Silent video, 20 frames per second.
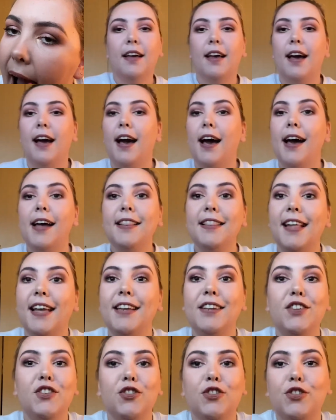And
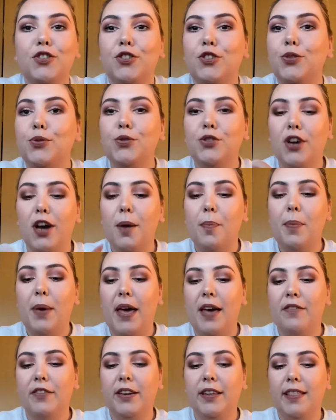then just to top
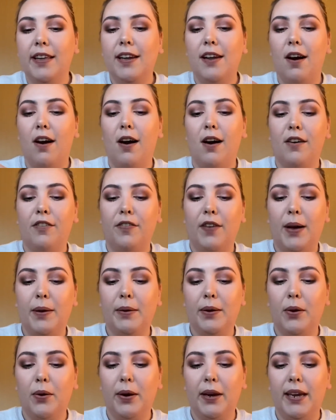everything off, I'm
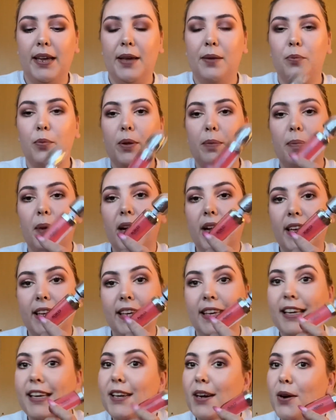going in with my
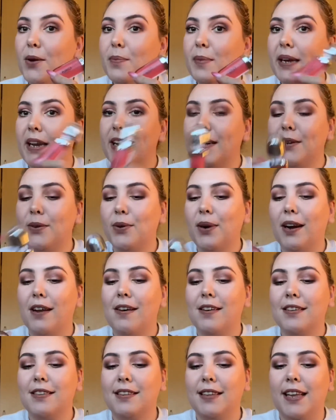Kiko Milano
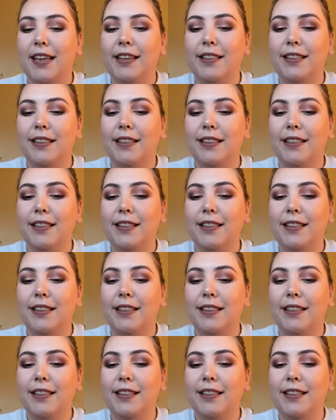gloss in the